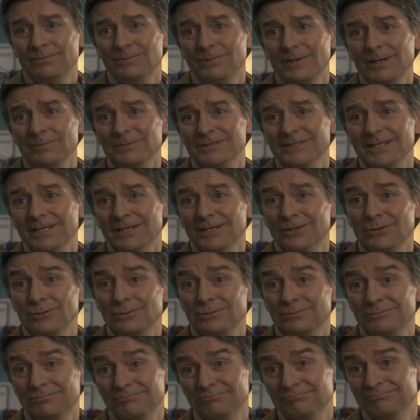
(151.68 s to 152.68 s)
Perhaps I
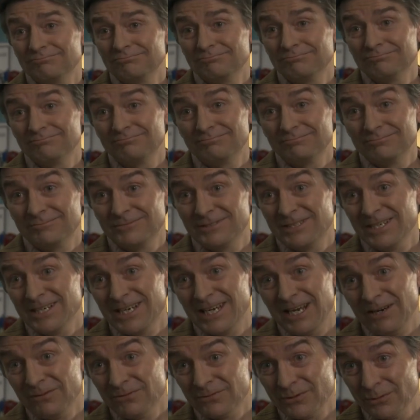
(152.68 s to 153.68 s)
could
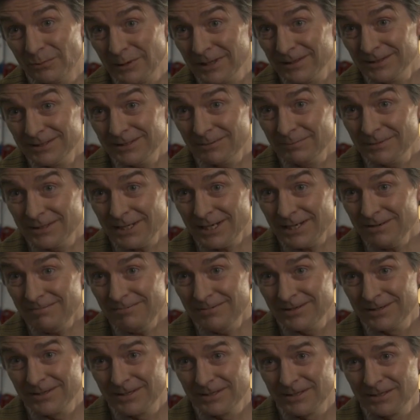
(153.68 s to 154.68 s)
take you out for a meal
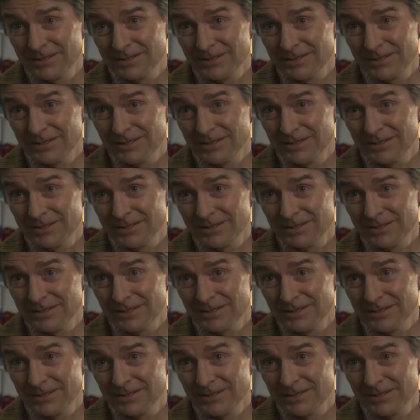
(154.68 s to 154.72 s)
sometime?